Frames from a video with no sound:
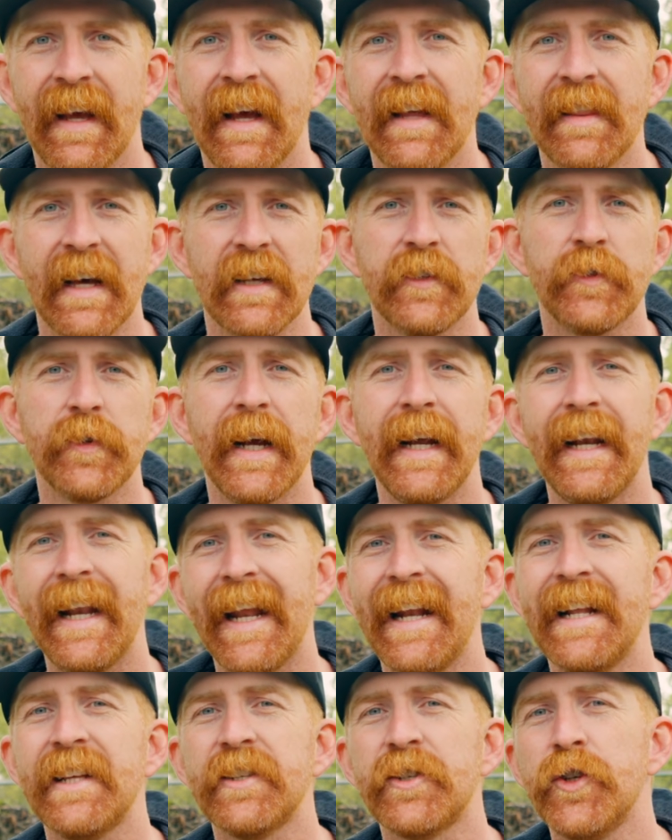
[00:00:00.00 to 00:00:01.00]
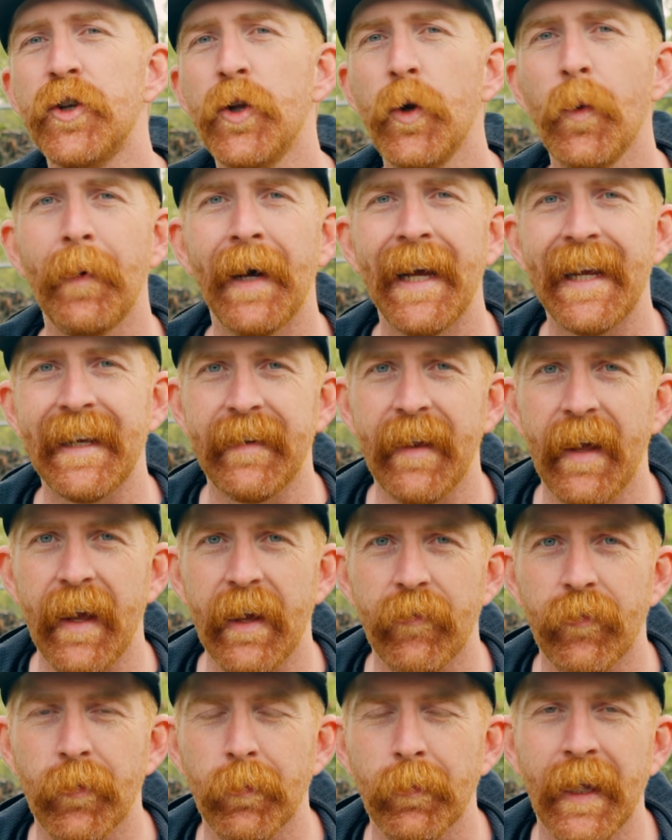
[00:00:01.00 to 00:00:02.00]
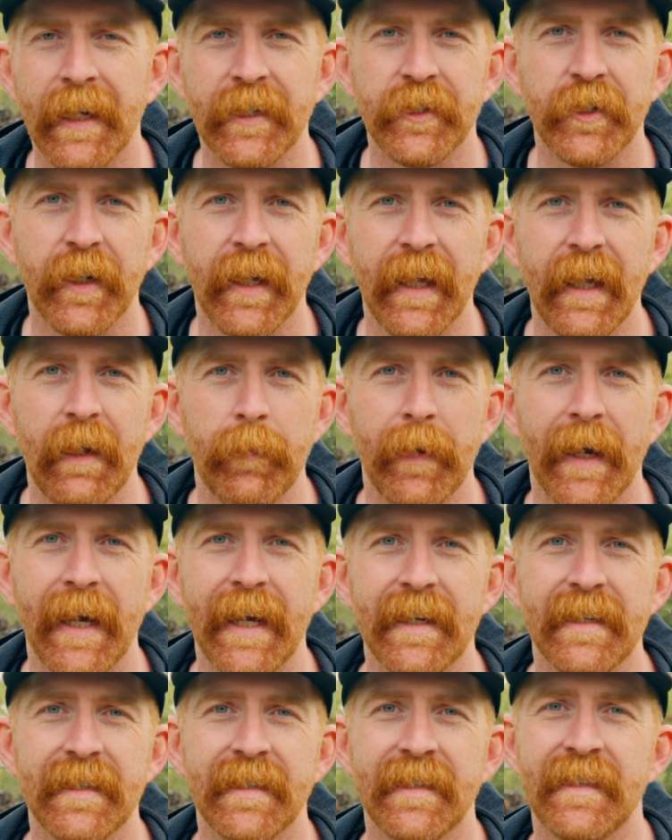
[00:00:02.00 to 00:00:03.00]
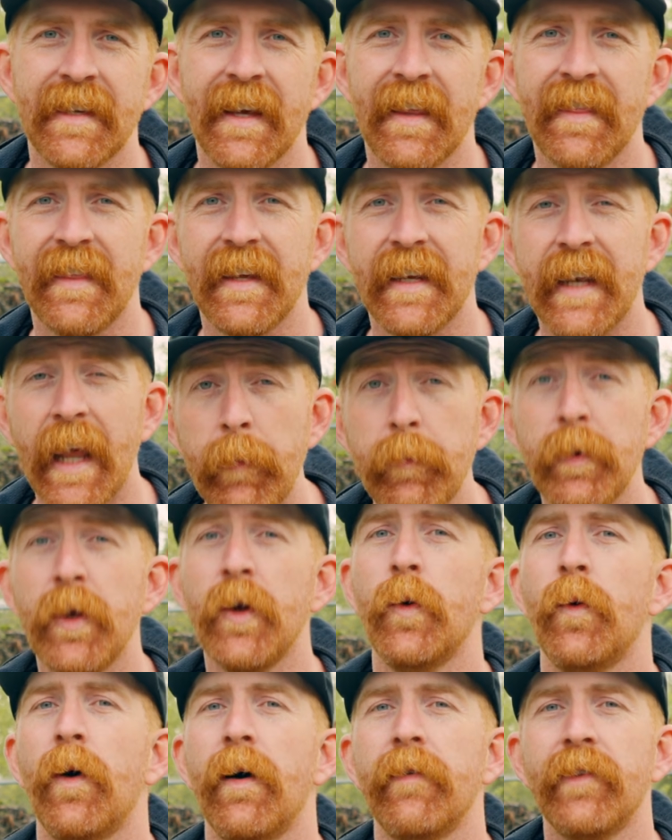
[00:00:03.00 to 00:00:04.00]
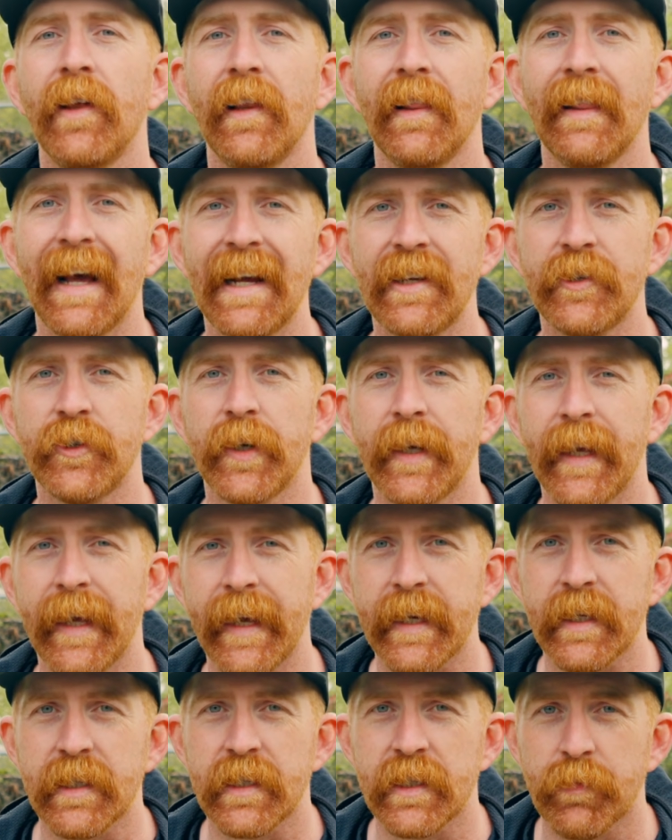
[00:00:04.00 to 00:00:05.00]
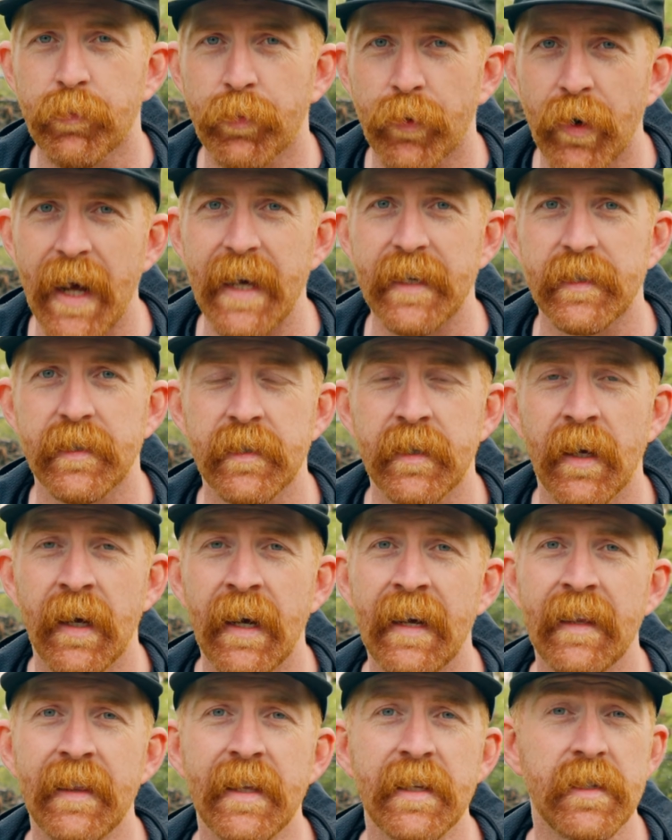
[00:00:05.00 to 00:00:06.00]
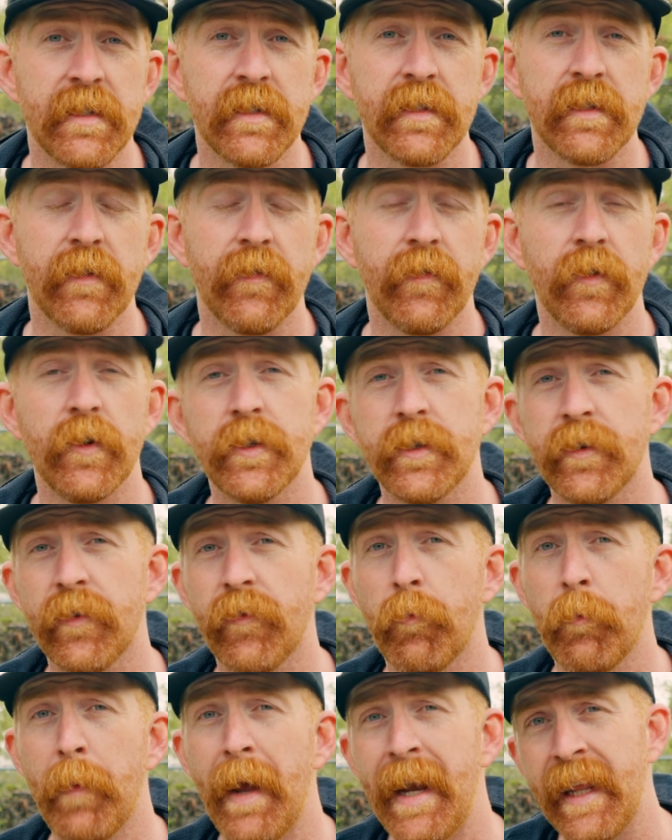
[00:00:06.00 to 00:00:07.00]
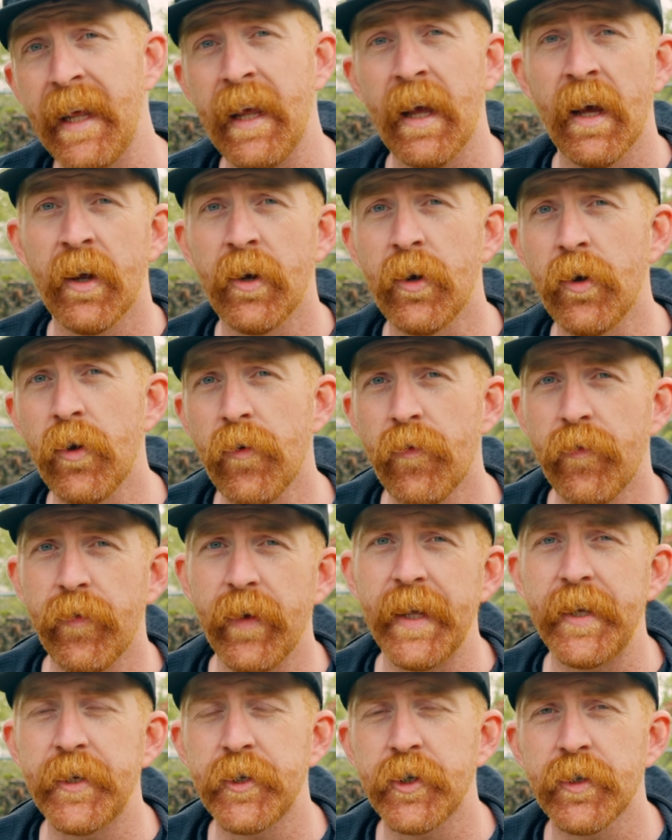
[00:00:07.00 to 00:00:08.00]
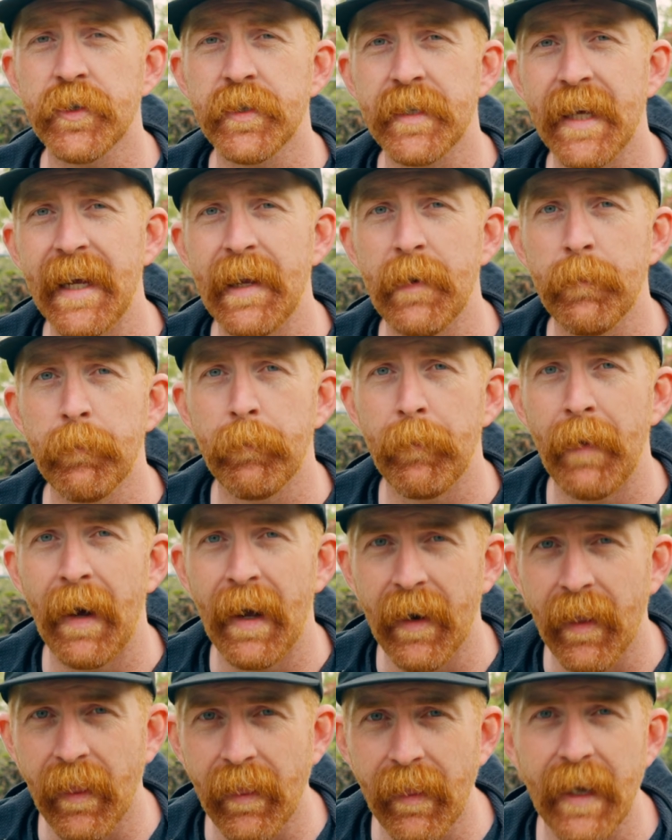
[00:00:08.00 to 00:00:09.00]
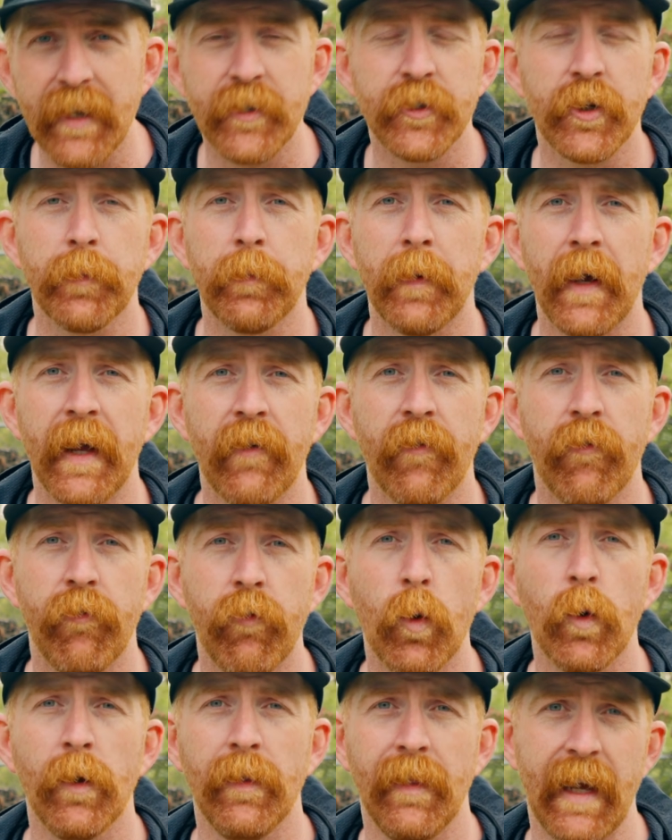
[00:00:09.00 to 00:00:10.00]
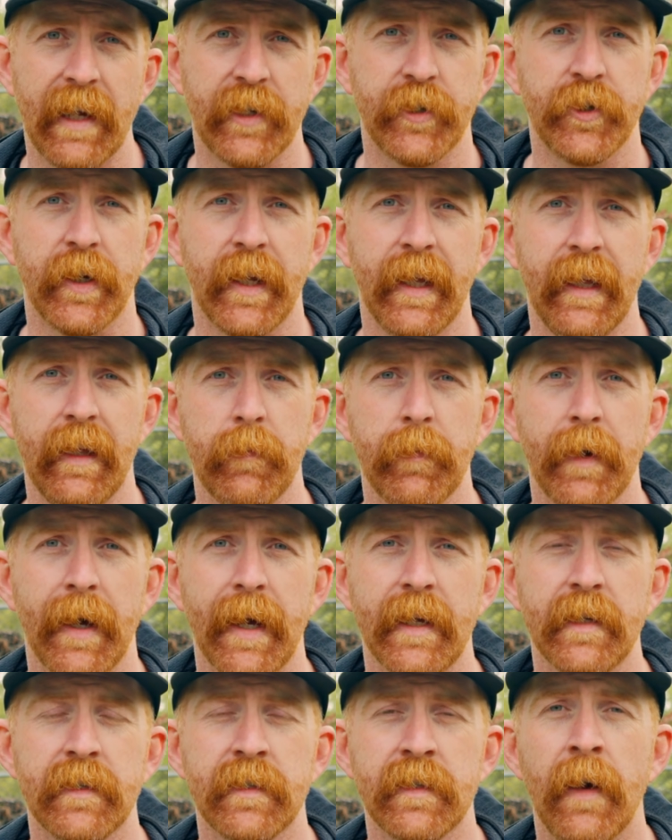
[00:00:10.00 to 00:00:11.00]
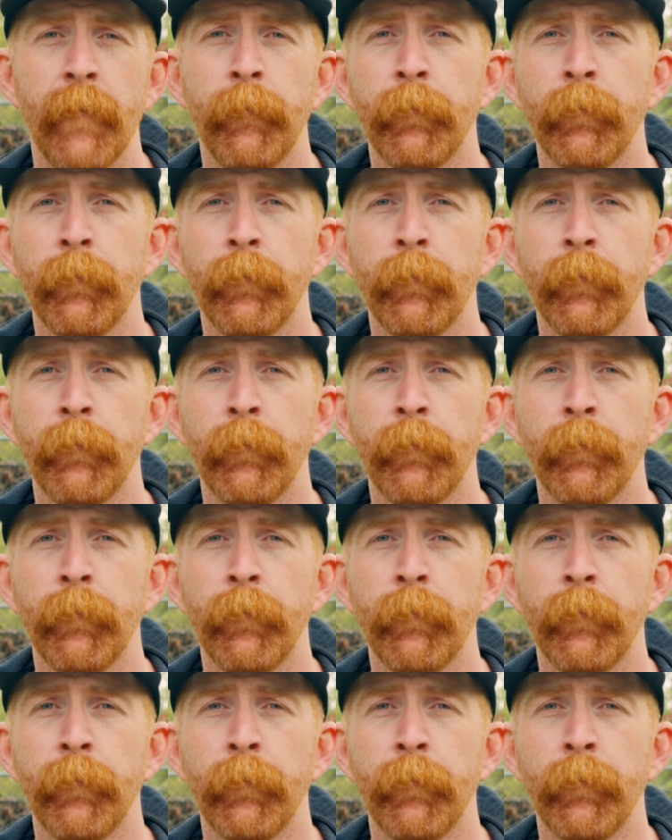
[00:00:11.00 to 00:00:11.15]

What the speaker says: That's right, it is new bike day from Lectric e-bikes, the debut of the Lectric XPress. This is the first of many new features in an electric bike for Lectric e-bikes.